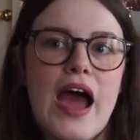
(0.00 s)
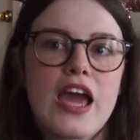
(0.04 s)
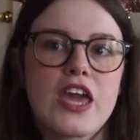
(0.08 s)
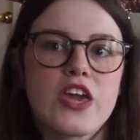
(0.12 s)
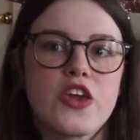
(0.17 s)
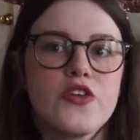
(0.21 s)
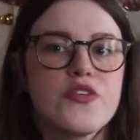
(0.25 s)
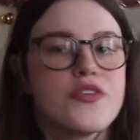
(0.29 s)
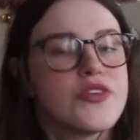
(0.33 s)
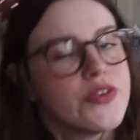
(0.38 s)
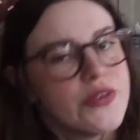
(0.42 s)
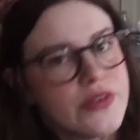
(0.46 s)

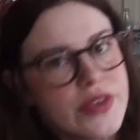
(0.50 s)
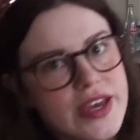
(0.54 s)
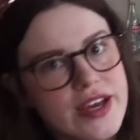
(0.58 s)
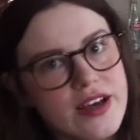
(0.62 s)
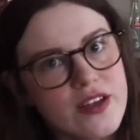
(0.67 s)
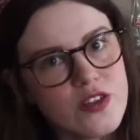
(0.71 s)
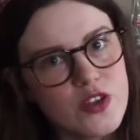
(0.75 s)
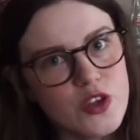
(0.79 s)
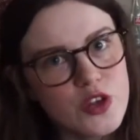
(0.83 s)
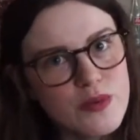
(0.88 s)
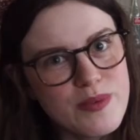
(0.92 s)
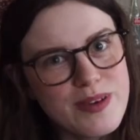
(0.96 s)
you do
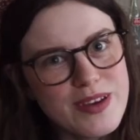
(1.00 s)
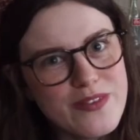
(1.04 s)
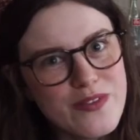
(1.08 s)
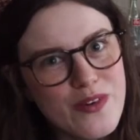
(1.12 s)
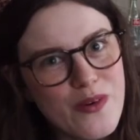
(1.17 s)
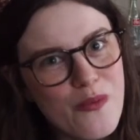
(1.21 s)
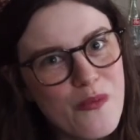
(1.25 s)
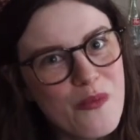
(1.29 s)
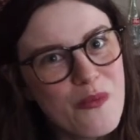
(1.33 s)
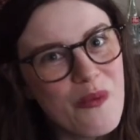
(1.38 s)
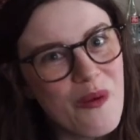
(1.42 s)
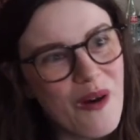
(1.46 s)
take a little bit of
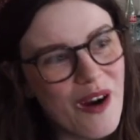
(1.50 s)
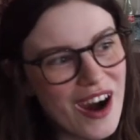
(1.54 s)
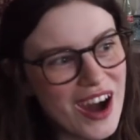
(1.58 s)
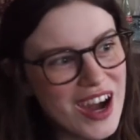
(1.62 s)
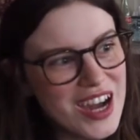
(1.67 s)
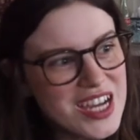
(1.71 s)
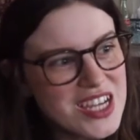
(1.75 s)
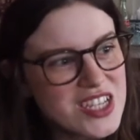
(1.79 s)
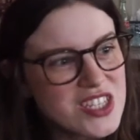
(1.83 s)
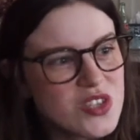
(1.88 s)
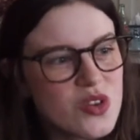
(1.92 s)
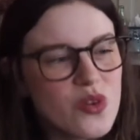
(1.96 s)
a
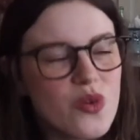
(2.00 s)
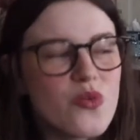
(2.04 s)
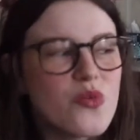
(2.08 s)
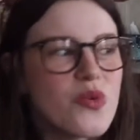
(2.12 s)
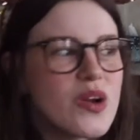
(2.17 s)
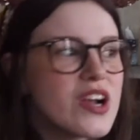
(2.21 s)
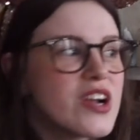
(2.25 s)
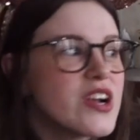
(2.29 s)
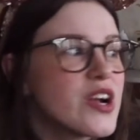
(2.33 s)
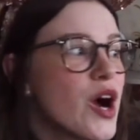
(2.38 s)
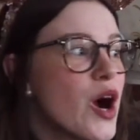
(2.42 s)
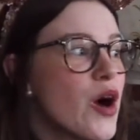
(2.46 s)
walk, so
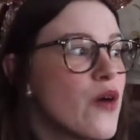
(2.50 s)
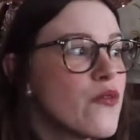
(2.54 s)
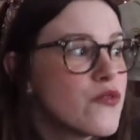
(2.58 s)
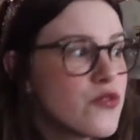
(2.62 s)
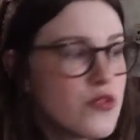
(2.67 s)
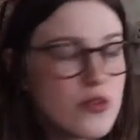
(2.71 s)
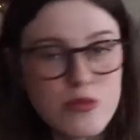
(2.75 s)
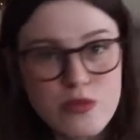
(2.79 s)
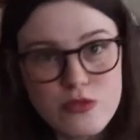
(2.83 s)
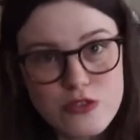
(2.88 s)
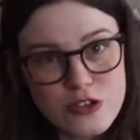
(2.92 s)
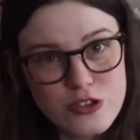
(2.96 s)
wear
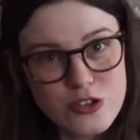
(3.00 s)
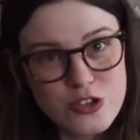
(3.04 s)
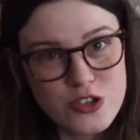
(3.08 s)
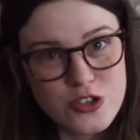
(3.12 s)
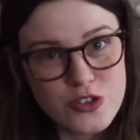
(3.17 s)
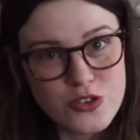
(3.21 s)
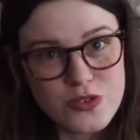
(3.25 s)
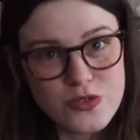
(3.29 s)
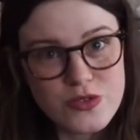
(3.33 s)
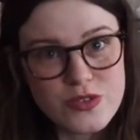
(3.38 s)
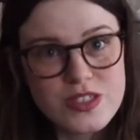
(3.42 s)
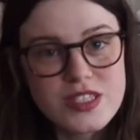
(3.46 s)
comfortable
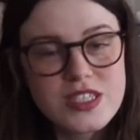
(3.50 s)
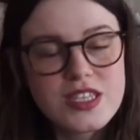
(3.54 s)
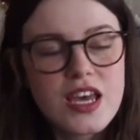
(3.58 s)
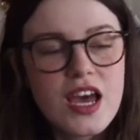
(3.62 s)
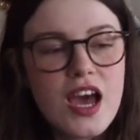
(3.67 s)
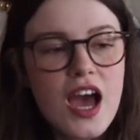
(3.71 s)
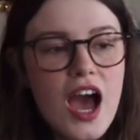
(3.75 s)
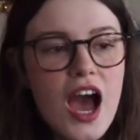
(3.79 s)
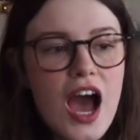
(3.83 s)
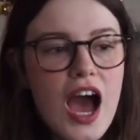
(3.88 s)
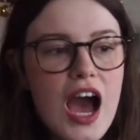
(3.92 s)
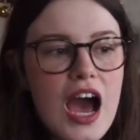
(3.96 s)
shoes,
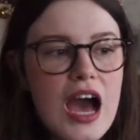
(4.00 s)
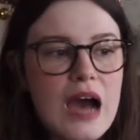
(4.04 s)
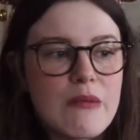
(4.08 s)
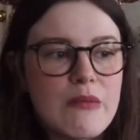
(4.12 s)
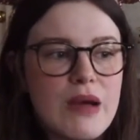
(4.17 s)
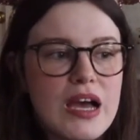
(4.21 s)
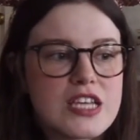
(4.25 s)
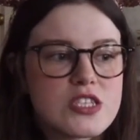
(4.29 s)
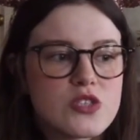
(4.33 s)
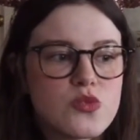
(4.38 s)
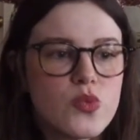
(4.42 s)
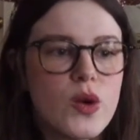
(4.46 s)

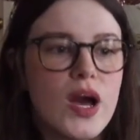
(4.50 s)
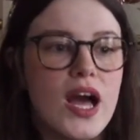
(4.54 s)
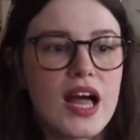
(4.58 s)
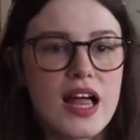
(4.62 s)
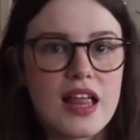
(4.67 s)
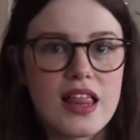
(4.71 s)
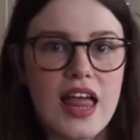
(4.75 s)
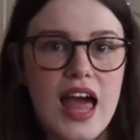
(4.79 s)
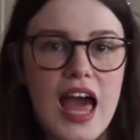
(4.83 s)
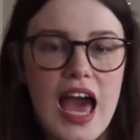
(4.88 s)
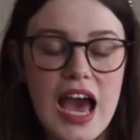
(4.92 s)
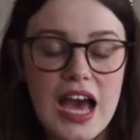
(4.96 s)
as
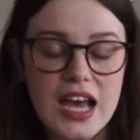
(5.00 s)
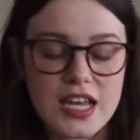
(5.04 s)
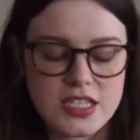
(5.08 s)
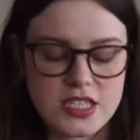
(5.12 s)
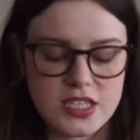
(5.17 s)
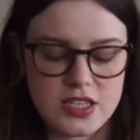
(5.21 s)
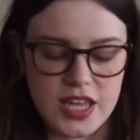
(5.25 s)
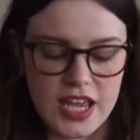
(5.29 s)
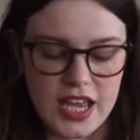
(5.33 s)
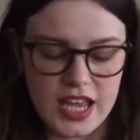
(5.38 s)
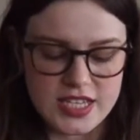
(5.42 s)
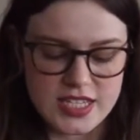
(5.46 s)
well
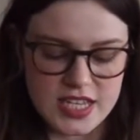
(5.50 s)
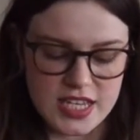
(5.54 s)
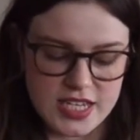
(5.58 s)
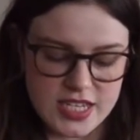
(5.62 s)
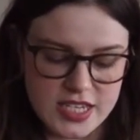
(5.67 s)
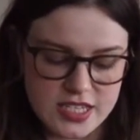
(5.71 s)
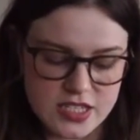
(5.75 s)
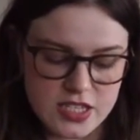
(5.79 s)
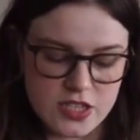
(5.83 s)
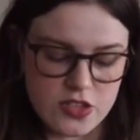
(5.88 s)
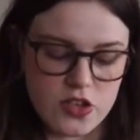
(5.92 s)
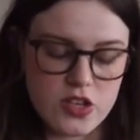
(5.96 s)
as, like I said,
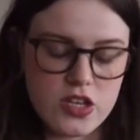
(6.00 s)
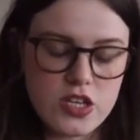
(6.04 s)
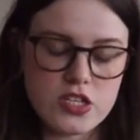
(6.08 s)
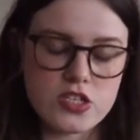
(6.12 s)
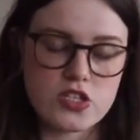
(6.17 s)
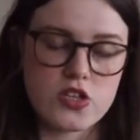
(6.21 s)
Disney look.